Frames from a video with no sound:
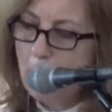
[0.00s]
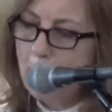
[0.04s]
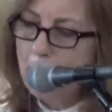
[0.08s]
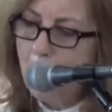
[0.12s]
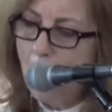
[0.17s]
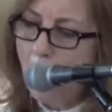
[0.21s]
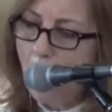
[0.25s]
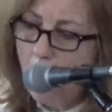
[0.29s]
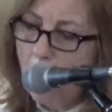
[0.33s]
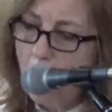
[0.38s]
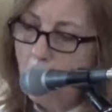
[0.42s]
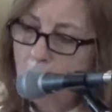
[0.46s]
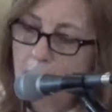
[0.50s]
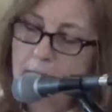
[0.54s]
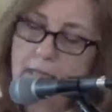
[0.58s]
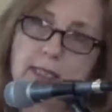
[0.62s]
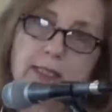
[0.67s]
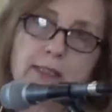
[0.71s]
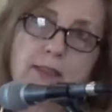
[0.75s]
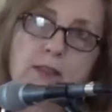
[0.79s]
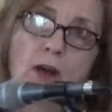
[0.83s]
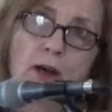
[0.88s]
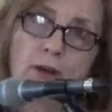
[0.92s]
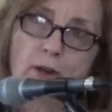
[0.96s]
Paul
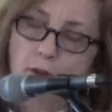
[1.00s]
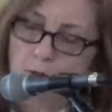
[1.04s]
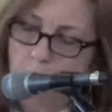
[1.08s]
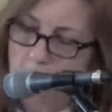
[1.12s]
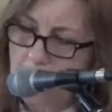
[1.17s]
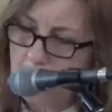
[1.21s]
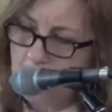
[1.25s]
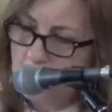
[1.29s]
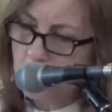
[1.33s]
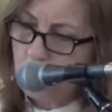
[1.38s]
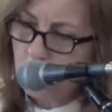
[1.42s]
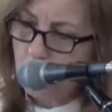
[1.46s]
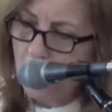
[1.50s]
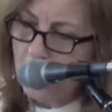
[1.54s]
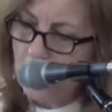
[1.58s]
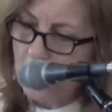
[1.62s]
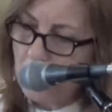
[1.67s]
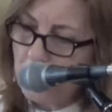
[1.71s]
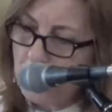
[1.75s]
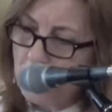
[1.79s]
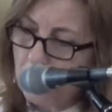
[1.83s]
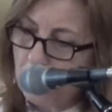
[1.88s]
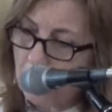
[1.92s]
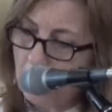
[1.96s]
is not only a
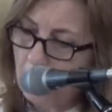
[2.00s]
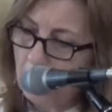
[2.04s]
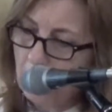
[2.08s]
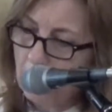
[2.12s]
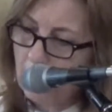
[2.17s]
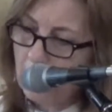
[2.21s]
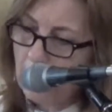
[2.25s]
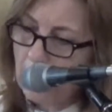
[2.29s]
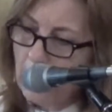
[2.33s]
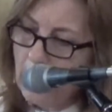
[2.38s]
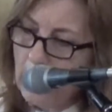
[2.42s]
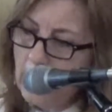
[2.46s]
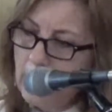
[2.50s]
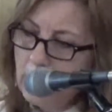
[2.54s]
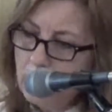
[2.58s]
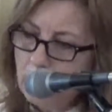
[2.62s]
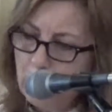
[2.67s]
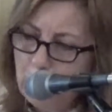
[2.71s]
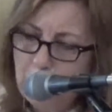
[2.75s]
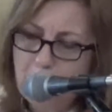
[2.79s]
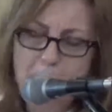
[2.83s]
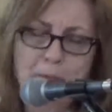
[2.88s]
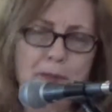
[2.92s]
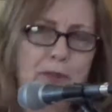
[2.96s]
stranger, he's
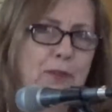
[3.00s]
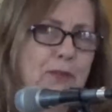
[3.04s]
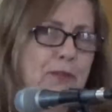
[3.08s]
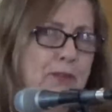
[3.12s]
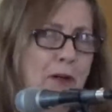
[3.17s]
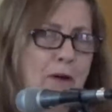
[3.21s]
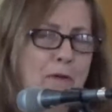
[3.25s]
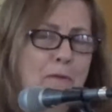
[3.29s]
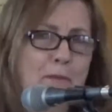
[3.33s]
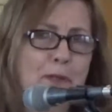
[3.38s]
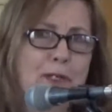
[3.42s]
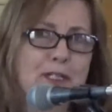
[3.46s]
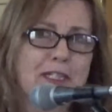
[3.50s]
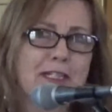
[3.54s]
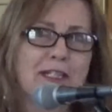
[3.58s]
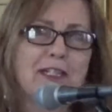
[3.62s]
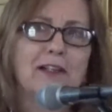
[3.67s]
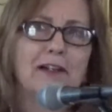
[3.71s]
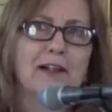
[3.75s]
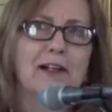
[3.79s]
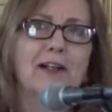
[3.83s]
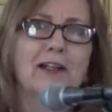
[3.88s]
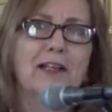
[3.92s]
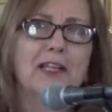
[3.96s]
with people who don't
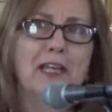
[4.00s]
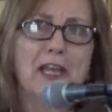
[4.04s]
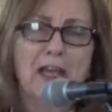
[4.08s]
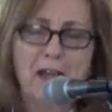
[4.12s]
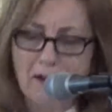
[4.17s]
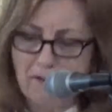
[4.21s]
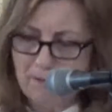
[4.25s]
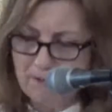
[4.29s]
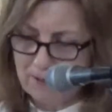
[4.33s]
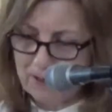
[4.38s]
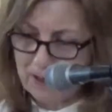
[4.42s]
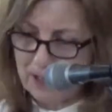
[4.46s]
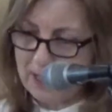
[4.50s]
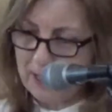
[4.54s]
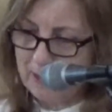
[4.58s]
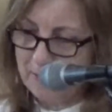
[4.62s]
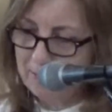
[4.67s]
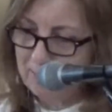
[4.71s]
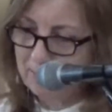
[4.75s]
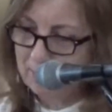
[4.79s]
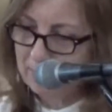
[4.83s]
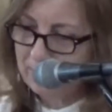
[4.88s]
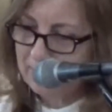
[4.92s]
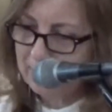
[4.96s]
particularly care for
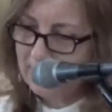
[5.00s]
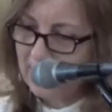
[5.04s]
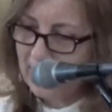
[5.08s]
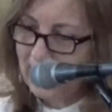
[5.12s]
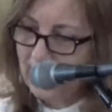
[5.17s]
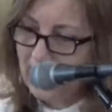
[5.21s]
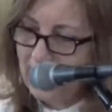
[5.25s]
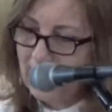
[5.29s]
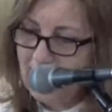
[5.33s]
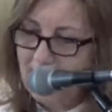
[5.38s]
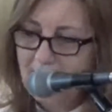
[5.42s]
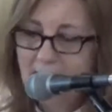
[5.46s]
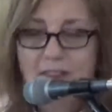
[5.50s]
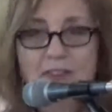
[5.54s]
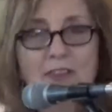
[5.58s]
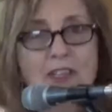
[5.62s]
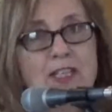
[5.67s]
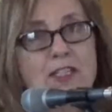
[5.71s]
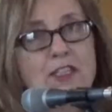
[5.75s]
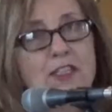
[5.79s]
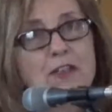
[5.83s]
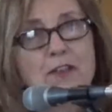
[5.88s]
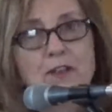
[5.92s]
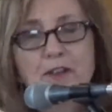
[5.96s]
him. In
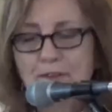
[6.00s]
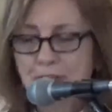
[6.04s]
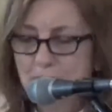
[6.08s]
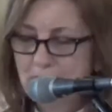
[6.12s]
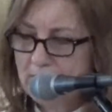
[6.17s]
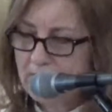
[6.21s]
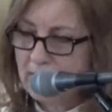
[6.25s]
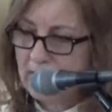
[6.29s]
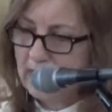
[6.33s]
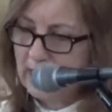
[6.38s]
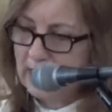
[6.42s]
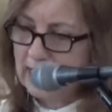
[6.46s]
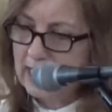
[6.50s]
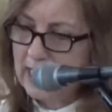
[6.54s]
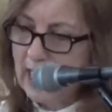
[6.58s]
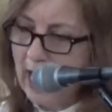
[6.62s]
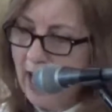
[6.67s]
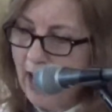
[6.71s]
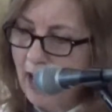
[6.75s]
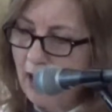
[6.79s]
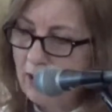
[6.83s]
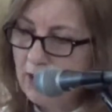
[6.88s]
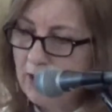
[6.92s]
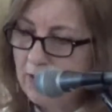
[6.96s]
this university
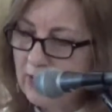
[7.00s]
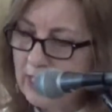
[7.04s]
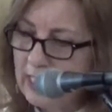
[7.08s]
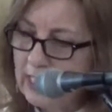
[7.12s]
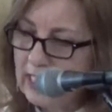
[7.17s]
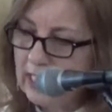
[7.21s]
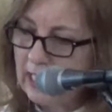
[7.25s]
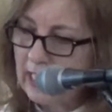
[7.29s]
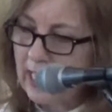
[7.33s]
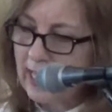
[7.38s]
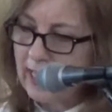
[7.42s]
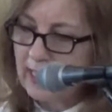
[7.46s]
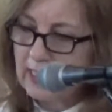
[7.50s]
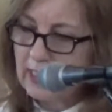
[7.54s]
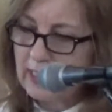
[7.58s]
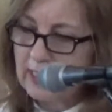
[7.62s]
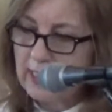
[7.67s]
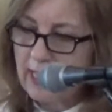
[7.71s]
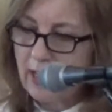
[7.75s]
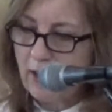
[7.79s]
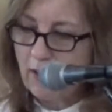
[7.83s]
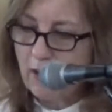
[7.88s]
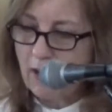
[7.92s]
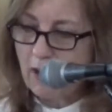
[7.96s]
town of
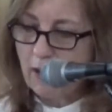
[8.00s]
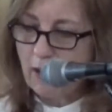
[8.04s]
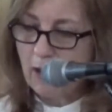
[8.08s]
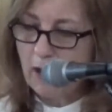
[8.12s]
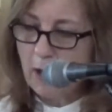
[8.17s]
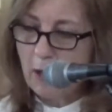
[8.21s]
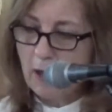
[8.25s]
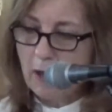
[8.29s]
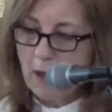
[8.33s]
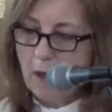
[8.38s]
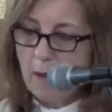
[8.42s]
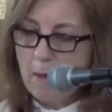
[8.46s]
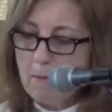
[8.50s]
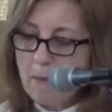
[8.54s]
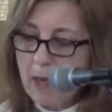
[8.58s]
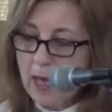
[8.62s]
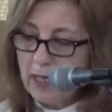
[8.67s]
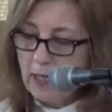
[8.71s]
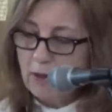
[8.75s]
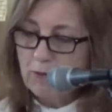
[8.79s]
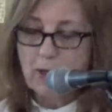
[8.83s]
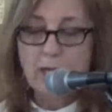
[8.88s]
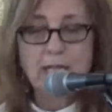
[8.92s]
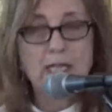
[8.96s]
intellects, there are
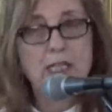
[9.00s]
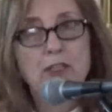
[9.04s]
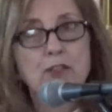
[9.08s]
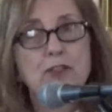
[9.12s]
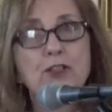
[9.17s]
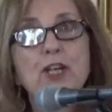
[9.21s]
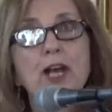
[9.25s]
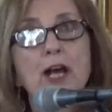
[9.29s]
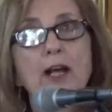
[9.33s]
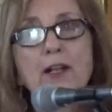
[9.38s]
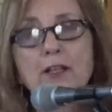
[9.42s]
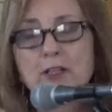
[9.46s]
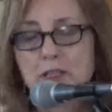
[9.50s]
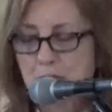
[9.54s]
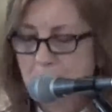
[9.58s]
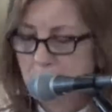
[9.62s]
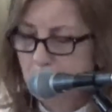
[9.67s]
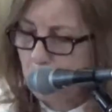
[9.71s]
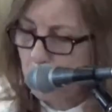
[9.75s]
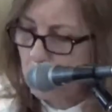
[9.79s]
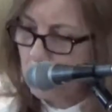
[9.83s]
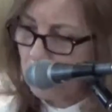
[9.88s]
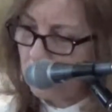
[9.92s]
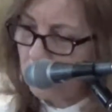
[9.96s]
many ready to challenge
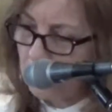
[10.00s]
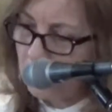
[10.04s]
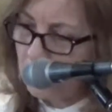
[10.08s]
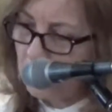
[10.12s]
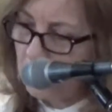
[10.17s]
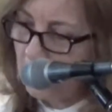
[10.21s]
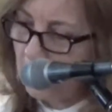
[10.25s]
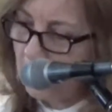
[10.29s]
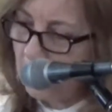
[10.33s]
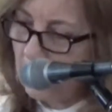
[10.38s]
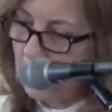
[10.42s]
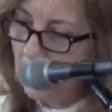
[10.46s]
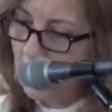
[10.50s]
his words.